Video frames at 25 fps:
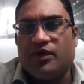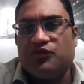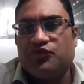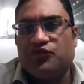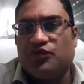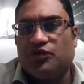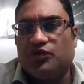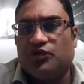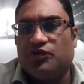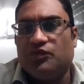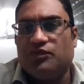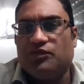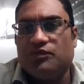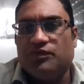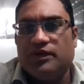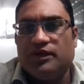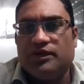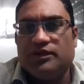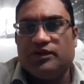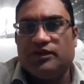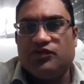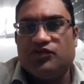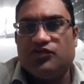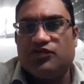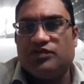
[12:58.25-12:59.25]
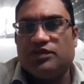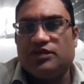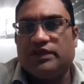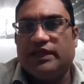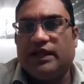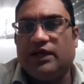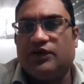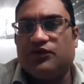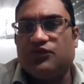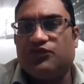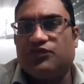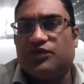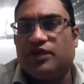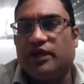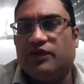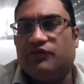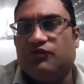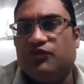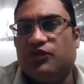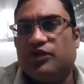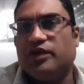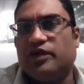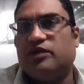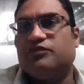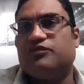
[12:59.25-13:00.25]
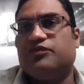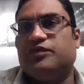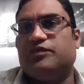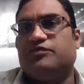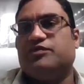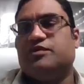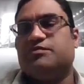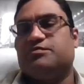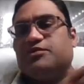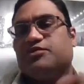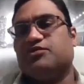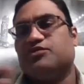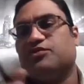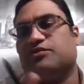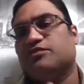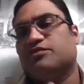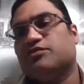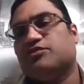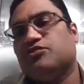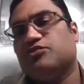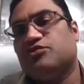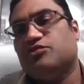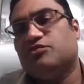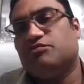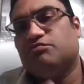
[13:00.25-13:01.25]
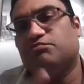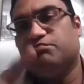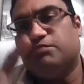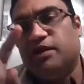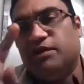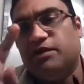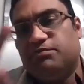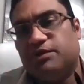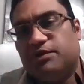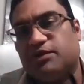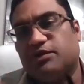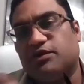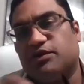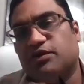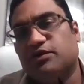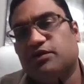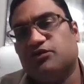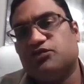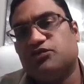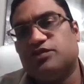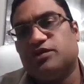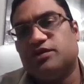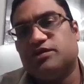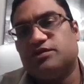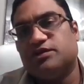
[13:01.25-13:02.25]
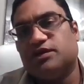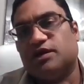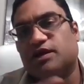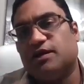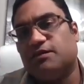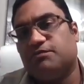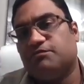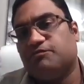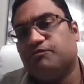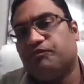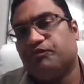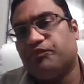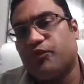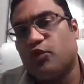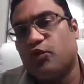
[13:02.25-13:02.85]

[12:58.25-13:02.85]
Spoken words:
So this is the downside. 40 to 50% of those people could lose their job,